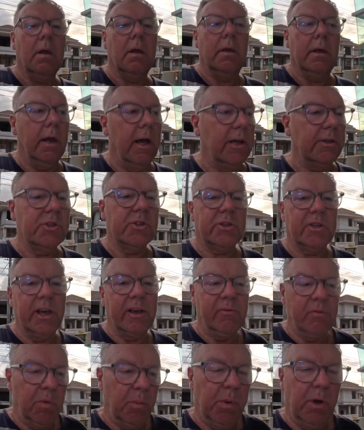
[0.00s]
Yeah, I just
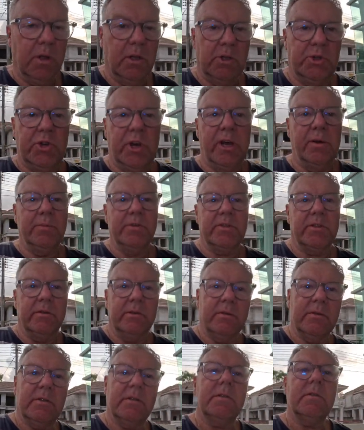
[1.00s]
gave him a bottle of
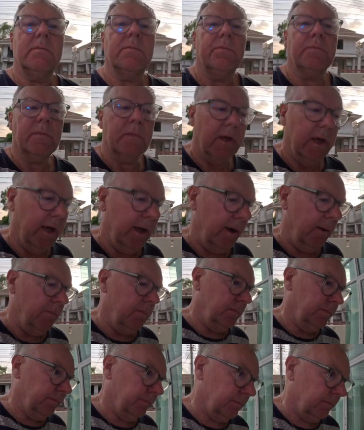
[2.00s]
Jameson's.
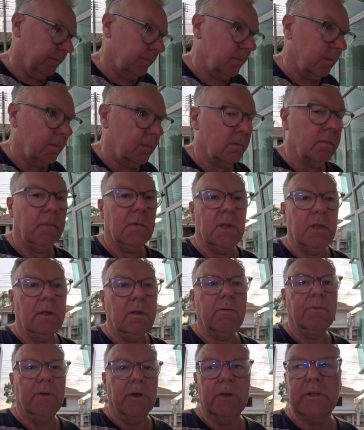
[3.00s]
Um,
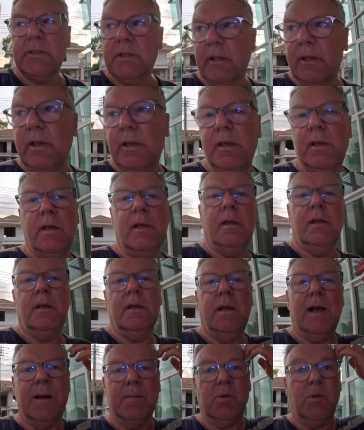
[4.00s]
firstly,
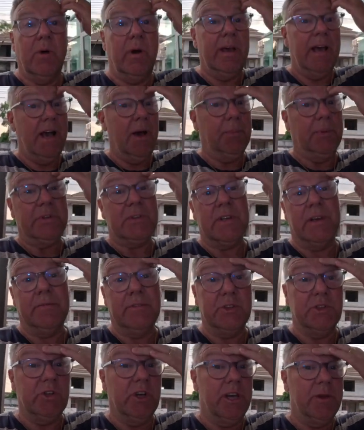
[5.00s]
I'm quite happy to have
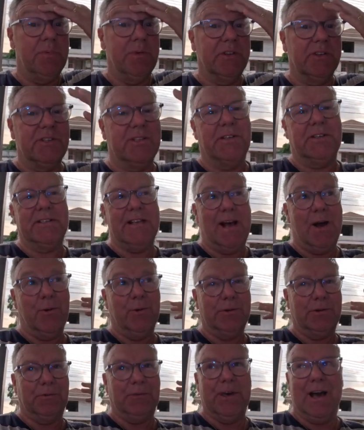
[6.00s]
the Jamesons
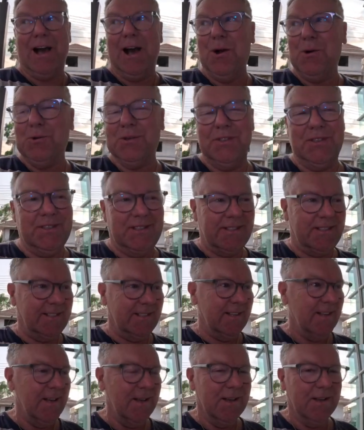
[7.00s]
out of the house
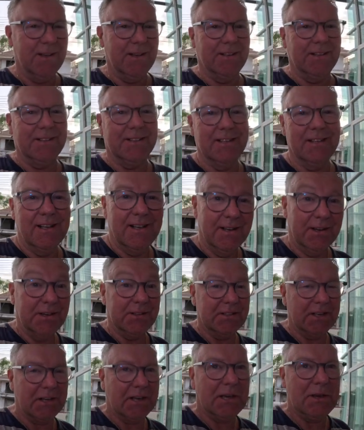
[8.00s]

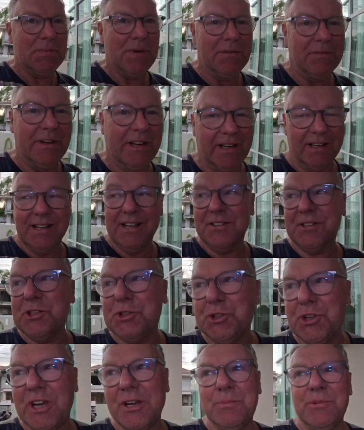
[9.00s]
because I keep having a glass of
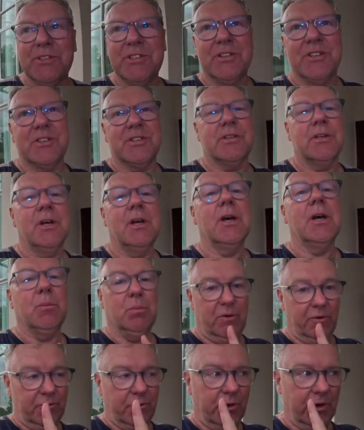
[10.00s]
Jamesons
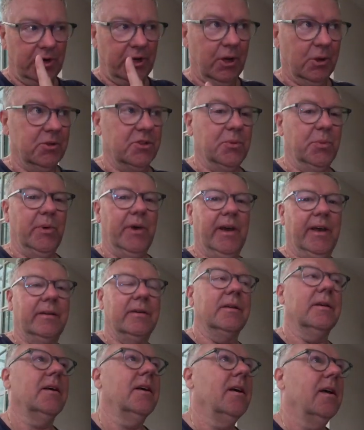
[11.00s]
before I go to
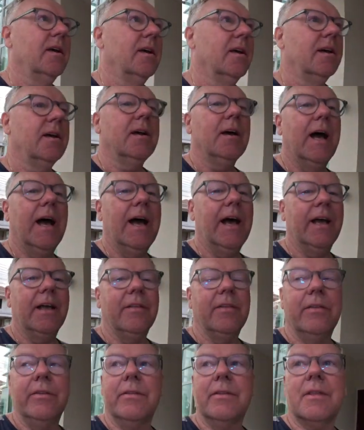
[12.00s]
bed.
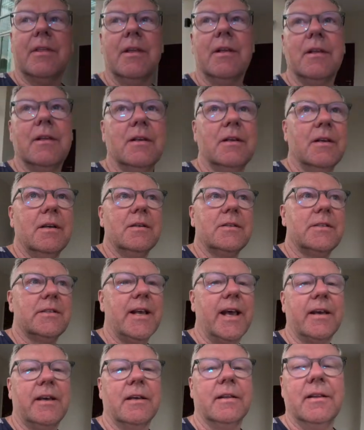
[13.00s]
And
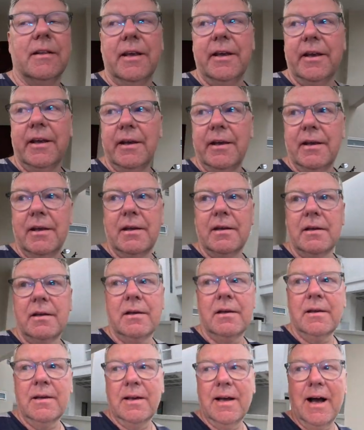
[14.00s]
secondly,
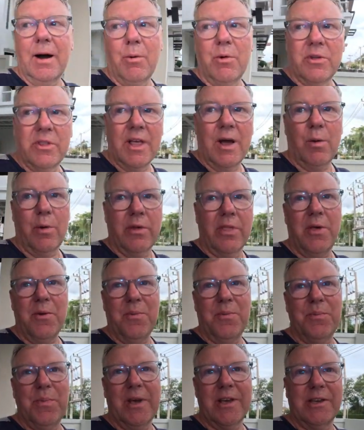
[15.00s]
I want I want
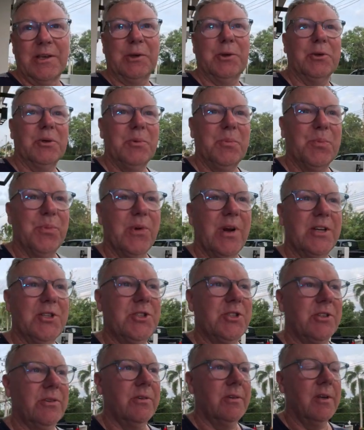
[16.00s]
to make a good
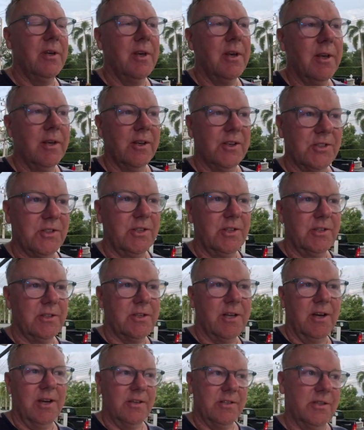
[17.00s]
impression because these
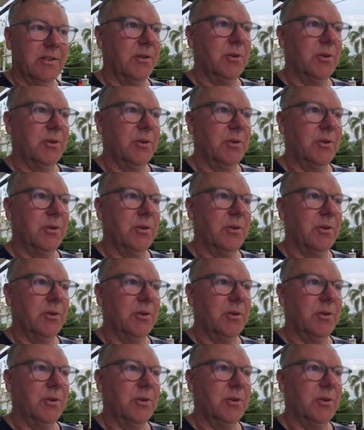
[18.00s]
guys are